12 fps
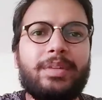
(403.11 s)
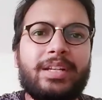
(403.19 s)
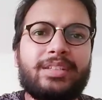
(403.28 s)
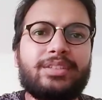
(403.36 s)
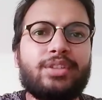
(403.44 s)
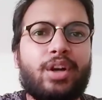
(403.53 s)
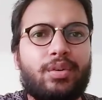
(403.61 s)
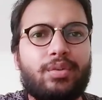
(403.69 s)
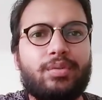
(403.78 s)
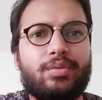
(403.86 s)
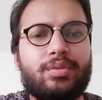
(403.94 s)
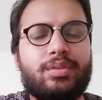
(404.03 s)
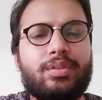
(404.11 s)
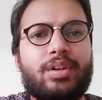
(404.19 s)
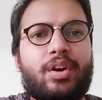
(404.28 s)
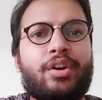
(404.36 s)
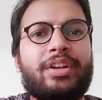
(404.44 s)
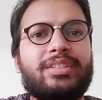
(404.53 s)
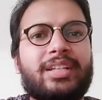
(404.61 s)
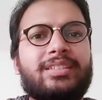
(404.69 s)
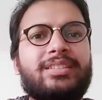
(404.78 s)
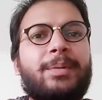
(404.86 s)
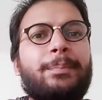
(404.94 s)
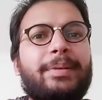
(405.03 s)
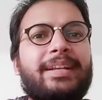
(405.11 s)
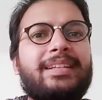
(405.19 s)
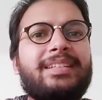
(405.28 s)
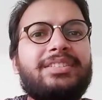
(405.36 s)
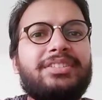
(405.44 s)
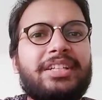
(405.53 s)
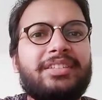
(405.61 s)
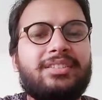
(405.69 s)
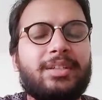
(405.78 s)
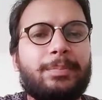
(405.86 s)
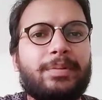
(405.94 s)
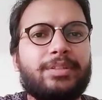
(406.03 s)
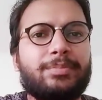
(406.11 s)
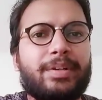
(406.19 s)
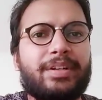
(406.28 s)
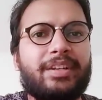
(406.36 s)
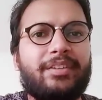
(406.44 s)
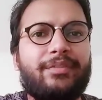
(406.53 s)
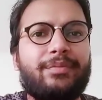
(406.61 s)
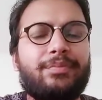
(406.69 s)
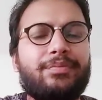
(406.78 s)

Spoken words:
It's now, or it has completely changed the perspective.